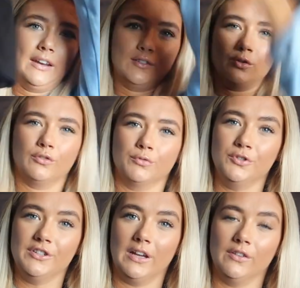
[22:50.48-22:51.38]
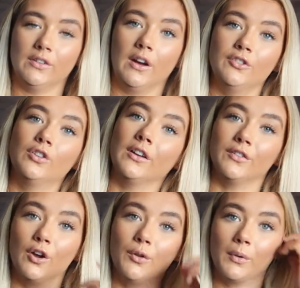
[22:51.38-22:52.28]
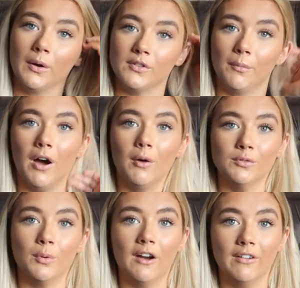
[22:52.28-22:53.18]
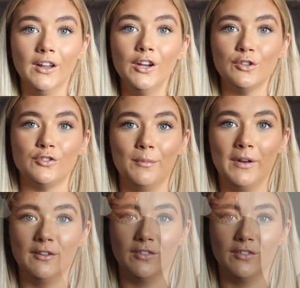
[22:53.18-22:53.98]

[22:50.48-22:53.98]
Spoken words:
and then it's got the ruching down the side. You guys know throughout summer I was wearing so many